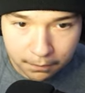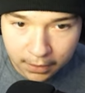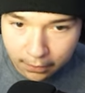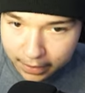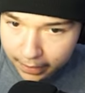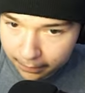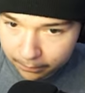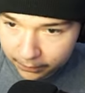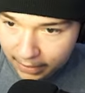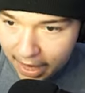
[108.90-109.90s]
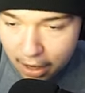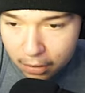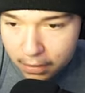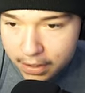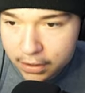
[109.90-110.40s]
Okay,
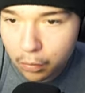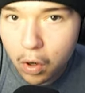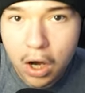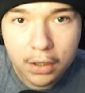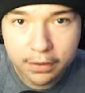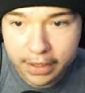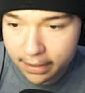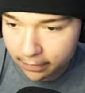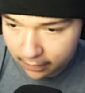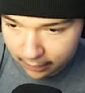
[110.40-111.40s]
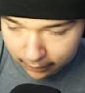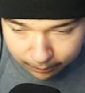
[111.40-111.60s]
now is the water test.